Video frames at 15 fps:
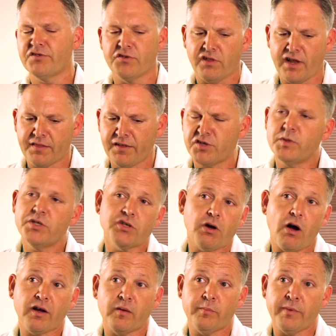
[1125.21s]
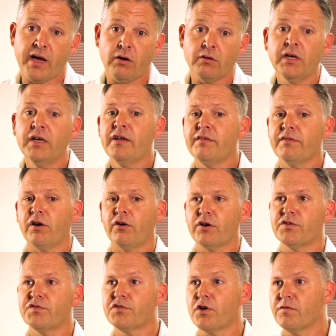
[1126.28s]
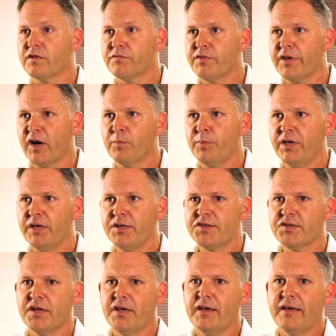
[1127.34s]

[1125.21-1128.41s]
There's a lot of things we talk about that are conservative therapies